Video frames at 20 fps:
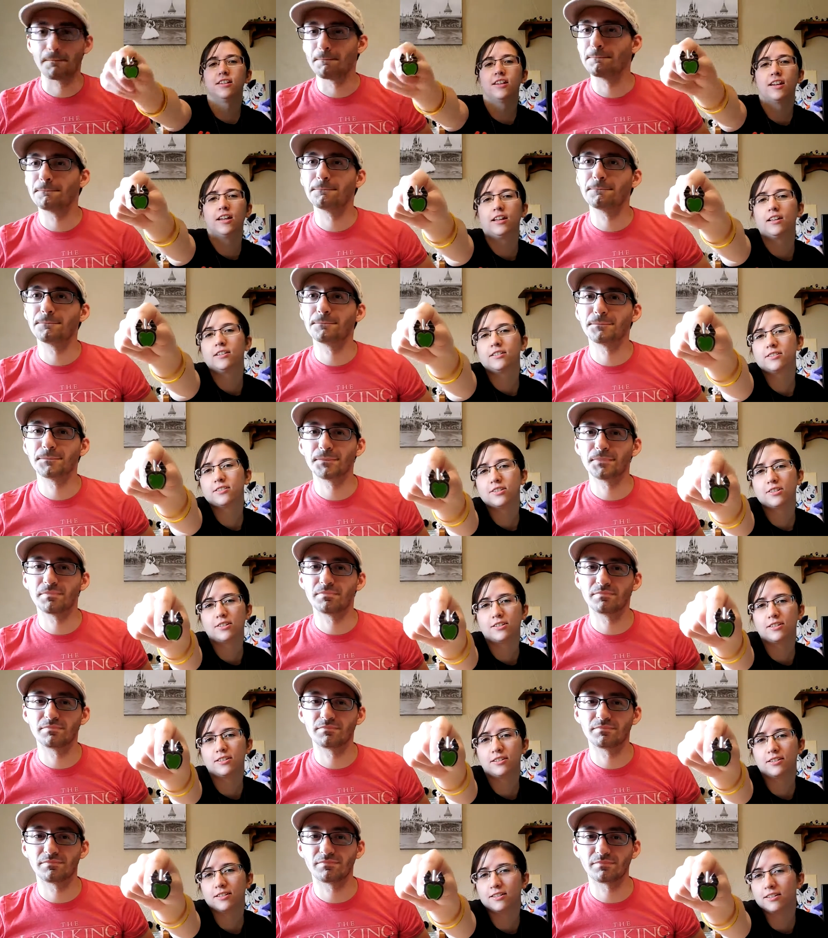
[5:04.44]
Speaker 1: yeah, just
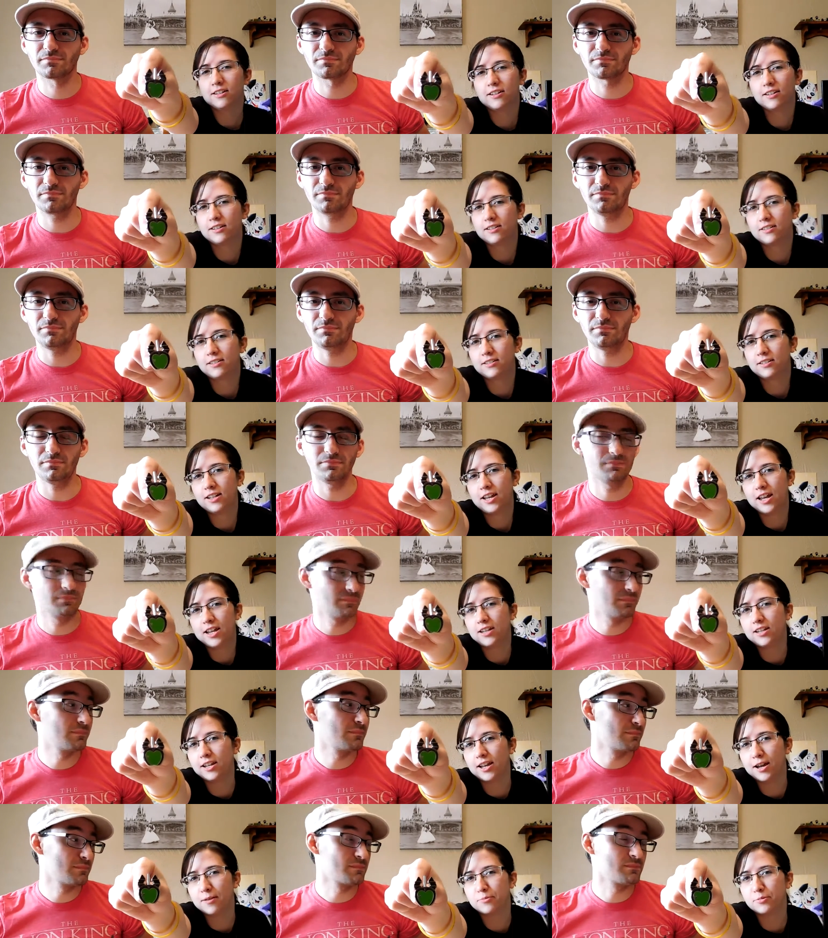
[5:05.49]
didn't.
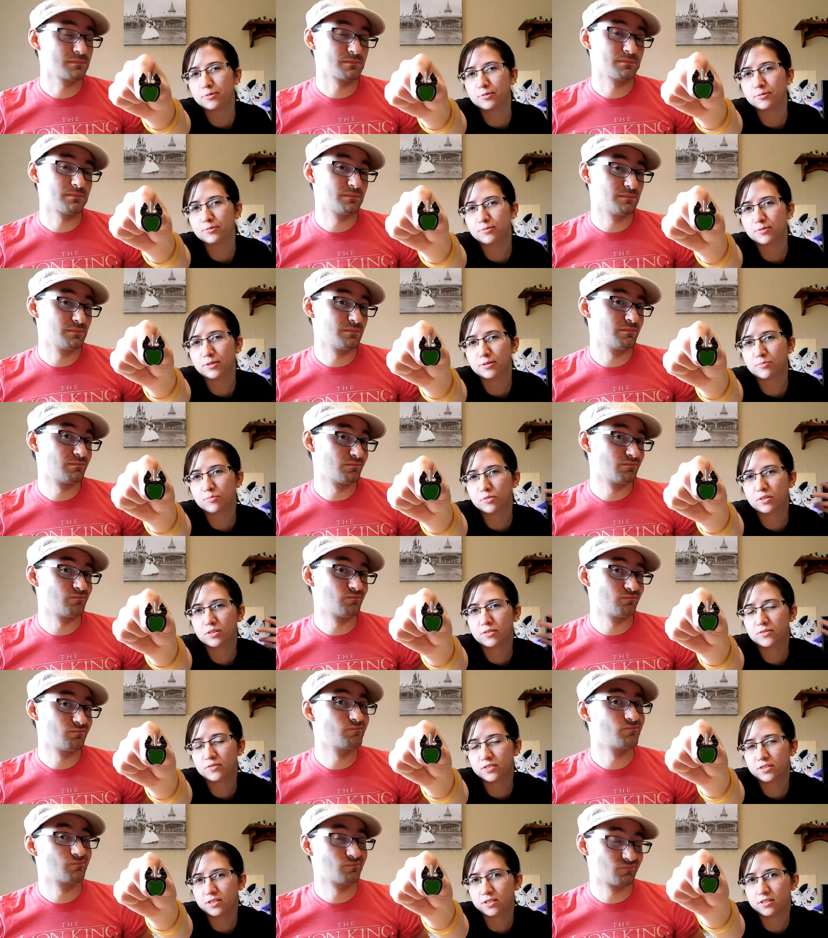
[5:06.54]
Candy apple with
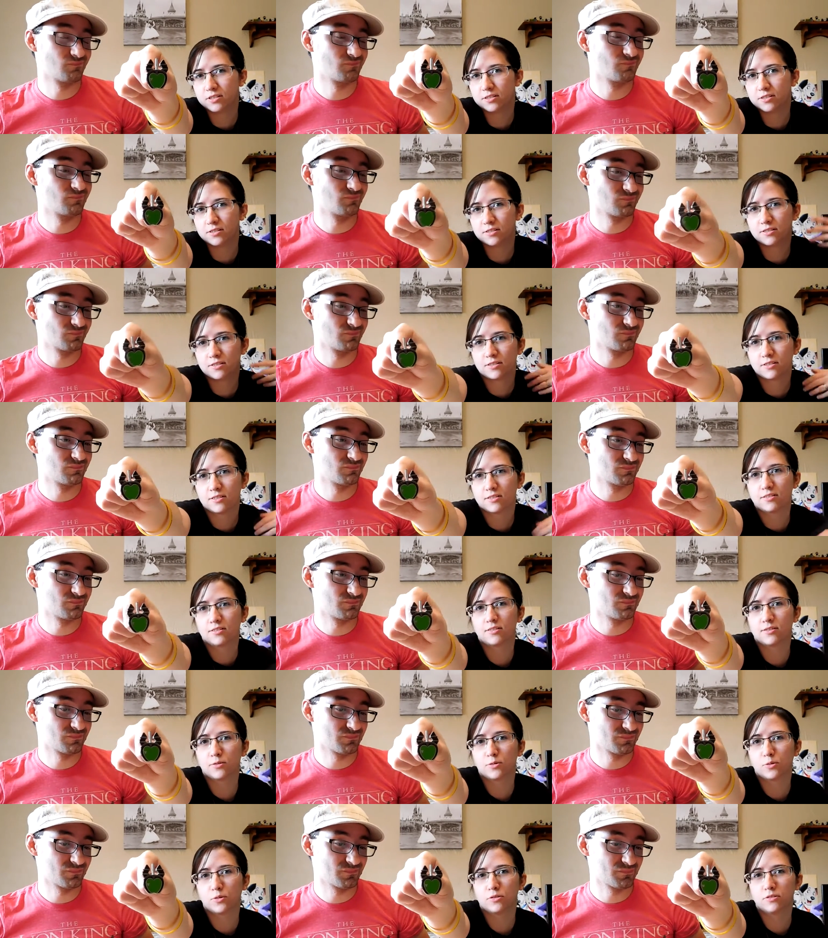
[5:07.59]
Maleficent's
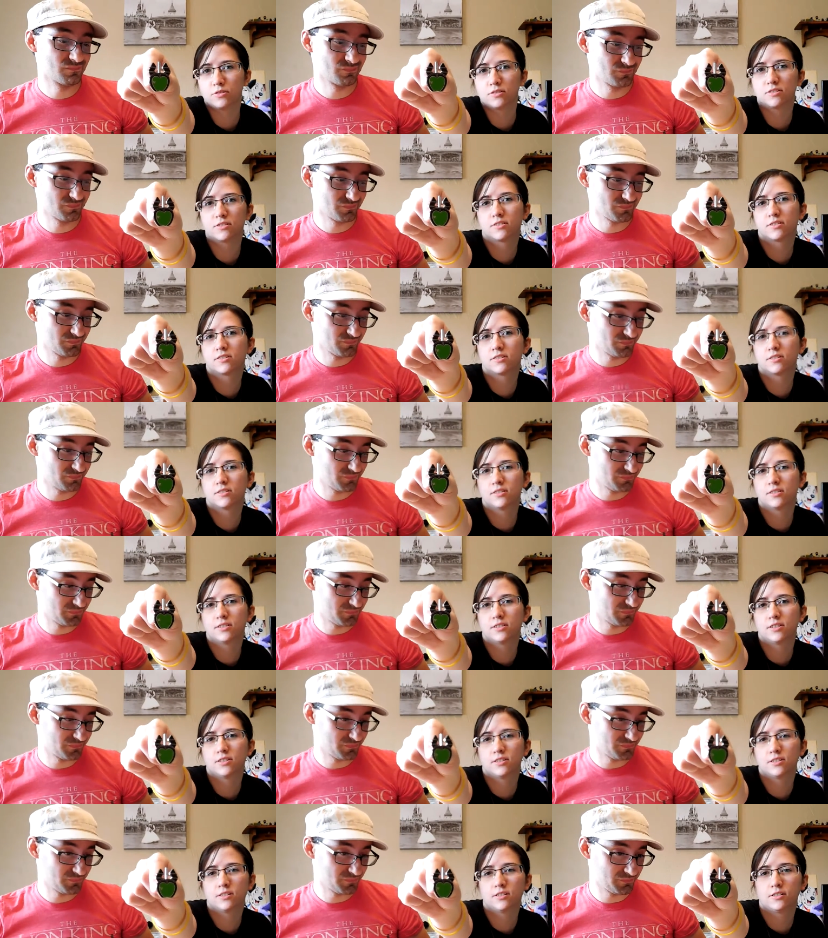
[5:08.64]
horns.
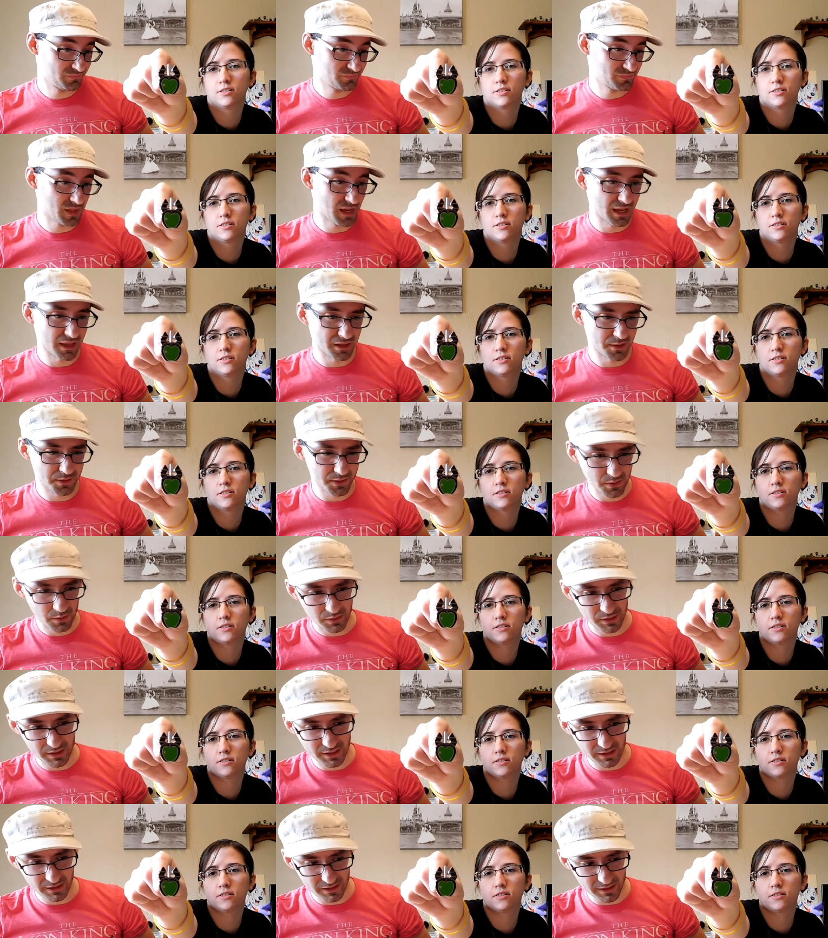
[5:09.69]
Speaker 2: Yeah, there was a whole
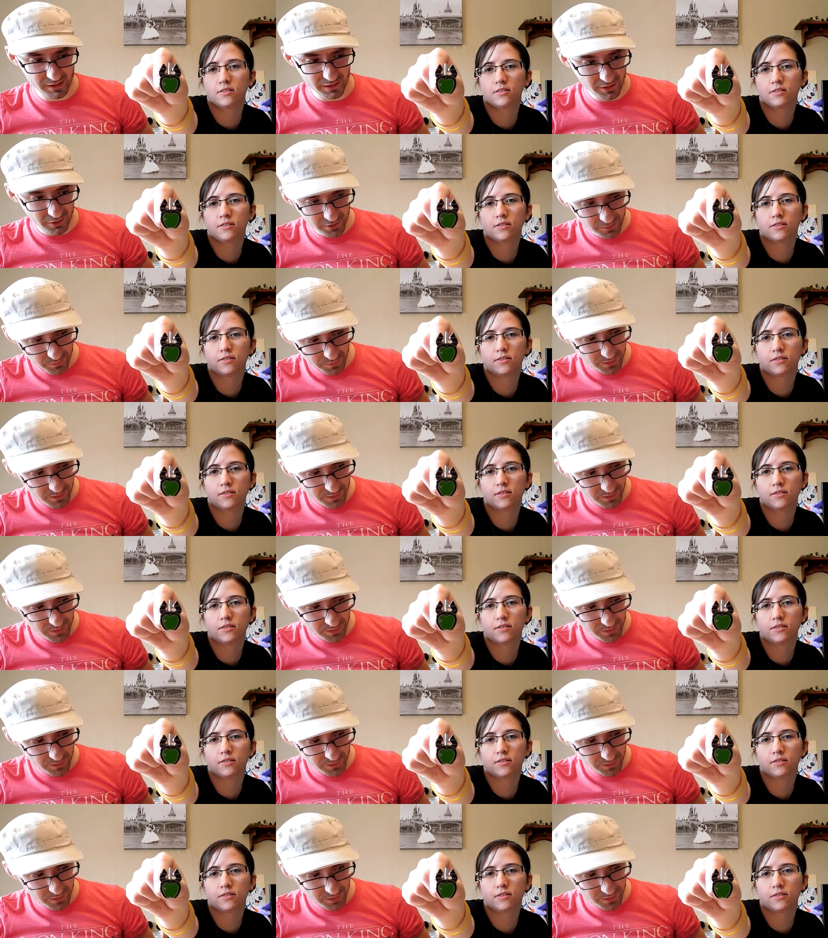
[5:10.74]
series of those